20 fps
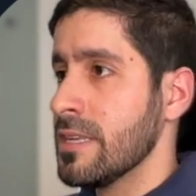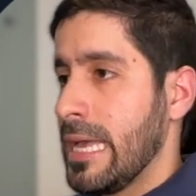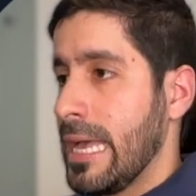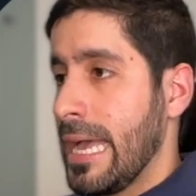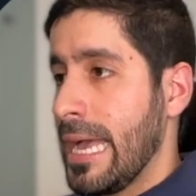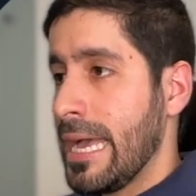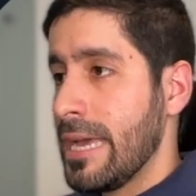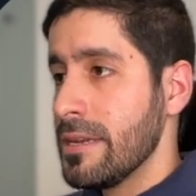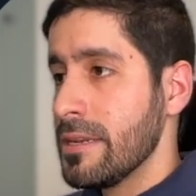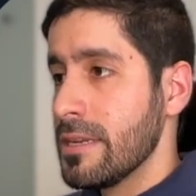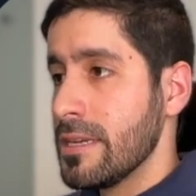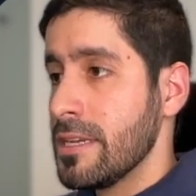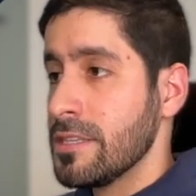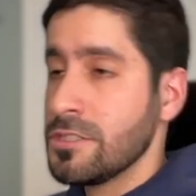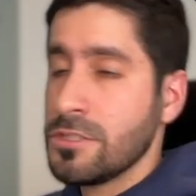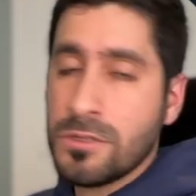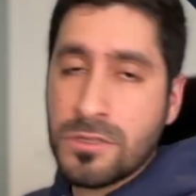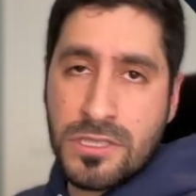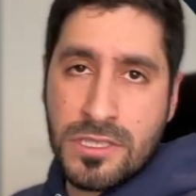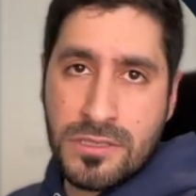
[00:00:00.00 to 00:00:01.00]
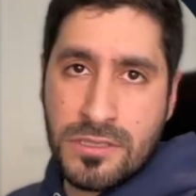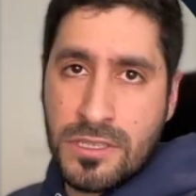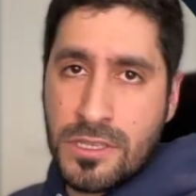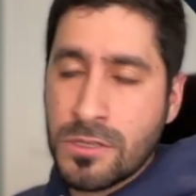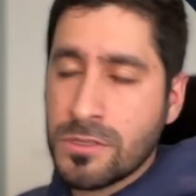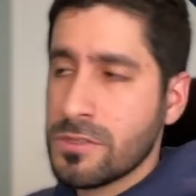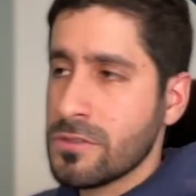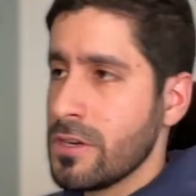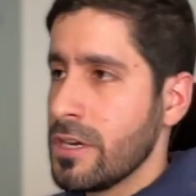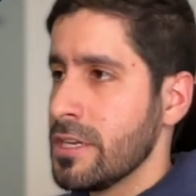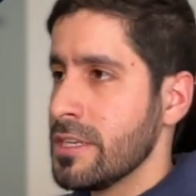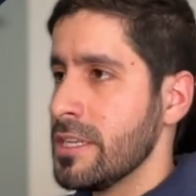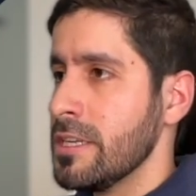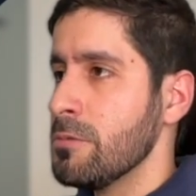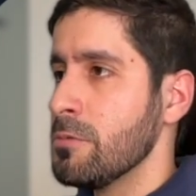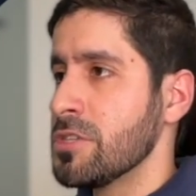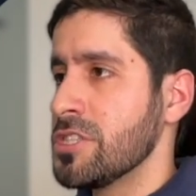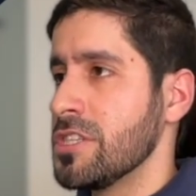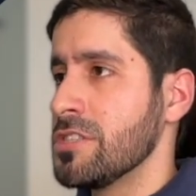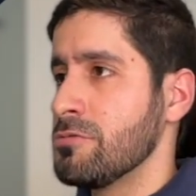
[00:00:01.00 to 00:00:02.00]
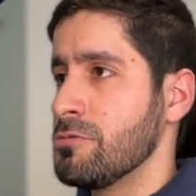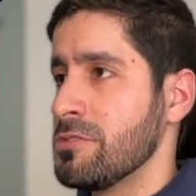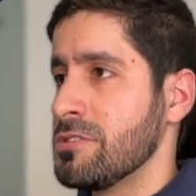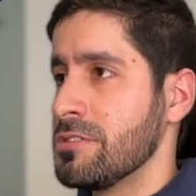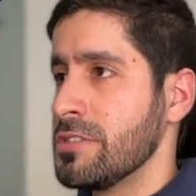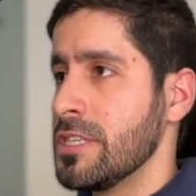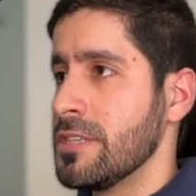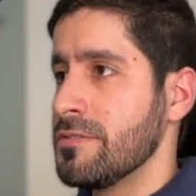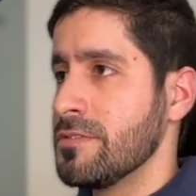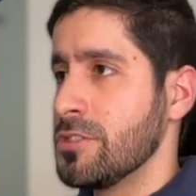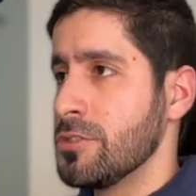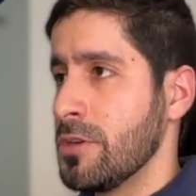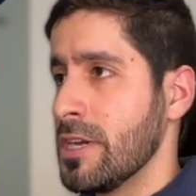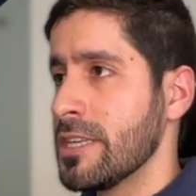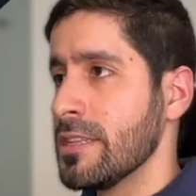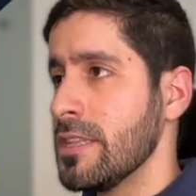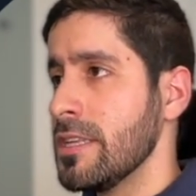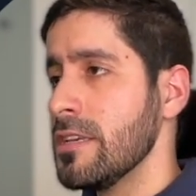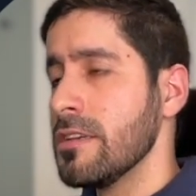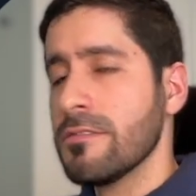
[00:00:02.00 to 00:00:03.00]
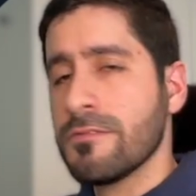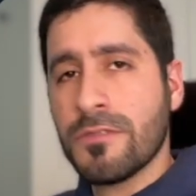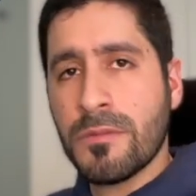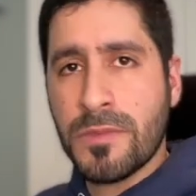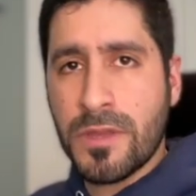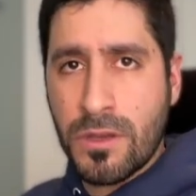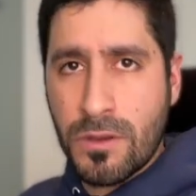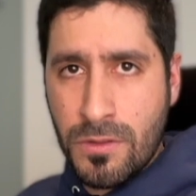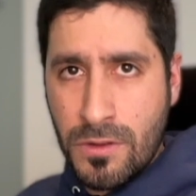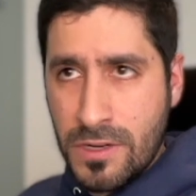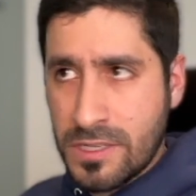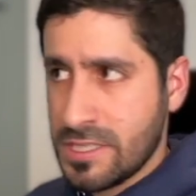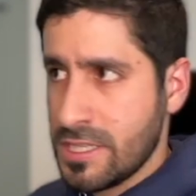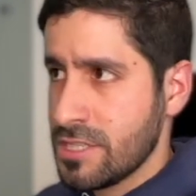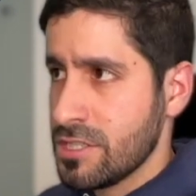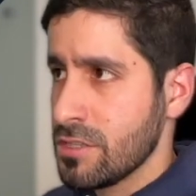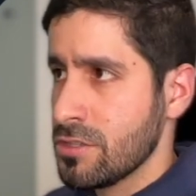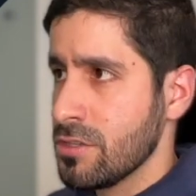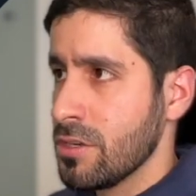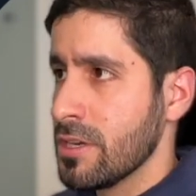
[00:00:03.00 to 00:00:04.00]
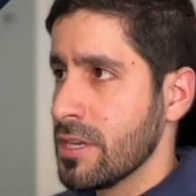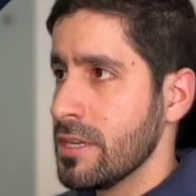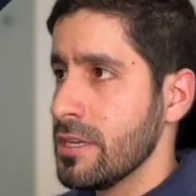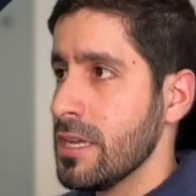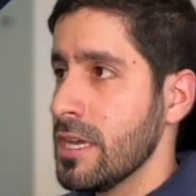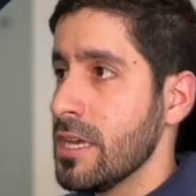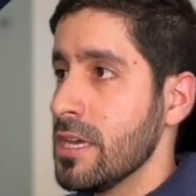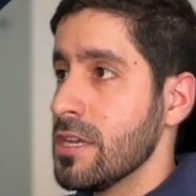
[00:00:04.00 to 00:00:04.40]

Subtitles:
and it uses the user ID, which is retrieved directly from the authorization token.